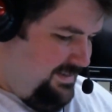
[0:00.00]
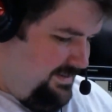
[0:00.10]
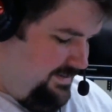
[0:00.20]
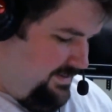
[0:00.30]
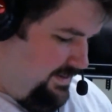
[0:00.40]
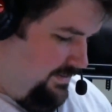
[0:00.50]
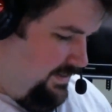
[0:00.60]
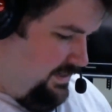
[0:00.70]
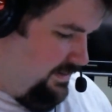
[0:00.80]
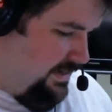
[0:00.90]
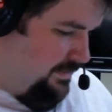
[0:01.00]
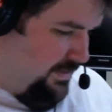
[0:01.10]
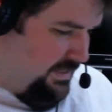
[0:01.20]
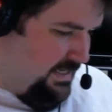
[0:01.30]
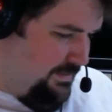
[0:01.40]
Okay, I would like to not be
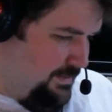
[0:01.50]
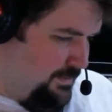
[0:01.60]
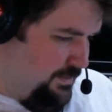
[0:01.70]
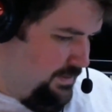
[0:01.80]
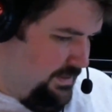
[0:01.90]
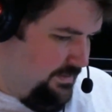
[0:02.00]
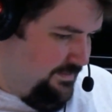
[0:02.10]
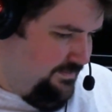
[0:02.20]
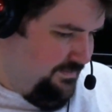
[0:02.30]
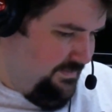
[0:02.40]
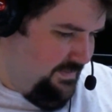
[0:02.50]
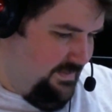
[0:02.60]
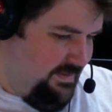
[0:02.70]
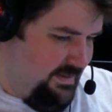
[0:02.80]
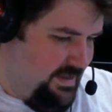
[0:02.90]
in tablet mode now.
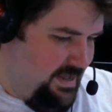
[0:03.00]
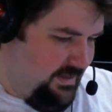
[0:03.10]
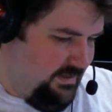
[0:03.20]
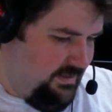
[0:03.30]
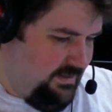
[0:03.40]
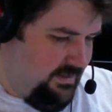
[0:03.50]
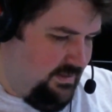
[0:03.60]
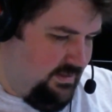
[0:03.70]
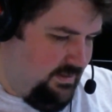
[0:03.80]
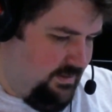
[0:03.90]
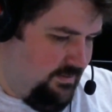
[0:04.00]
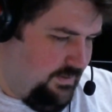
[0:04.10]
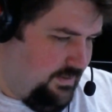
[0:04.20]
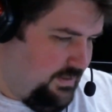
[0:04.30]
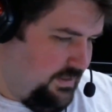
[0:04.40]
Yes, I do want
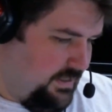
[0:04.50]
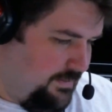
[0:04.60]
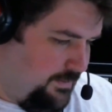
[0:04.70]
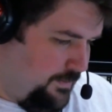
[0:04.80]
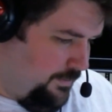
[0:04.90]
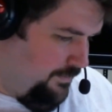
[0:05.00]
to exit tablet mode.